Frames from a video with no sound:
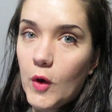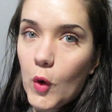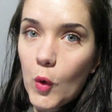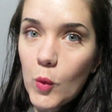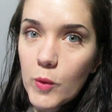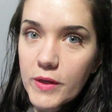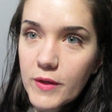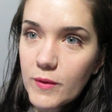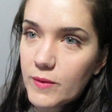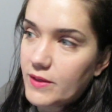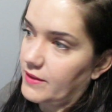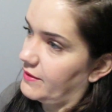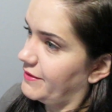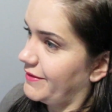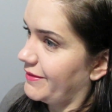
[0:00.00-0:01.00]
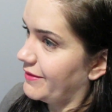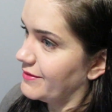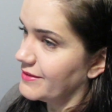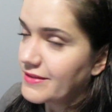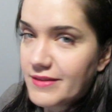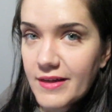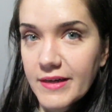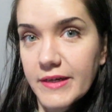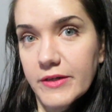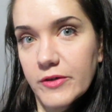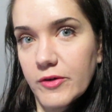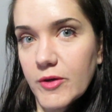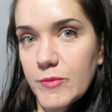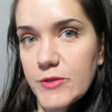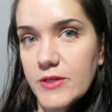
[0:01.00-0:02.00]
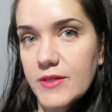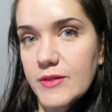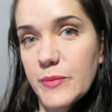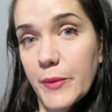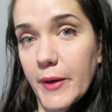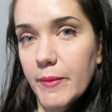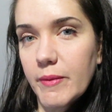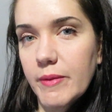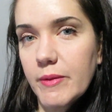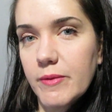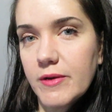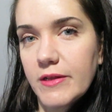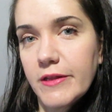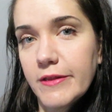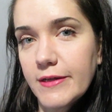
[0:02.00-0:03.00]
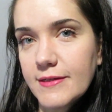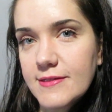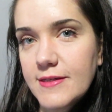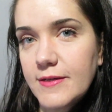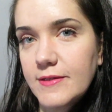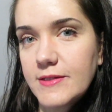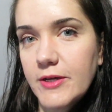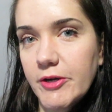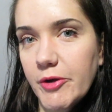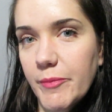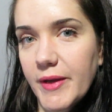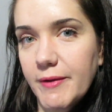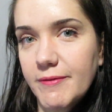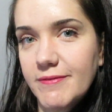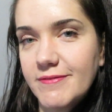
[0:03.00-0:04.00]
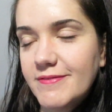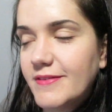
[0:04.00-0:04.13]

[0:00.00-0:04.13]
Okie dokie. That interruption is probably one of the things I'll talk about.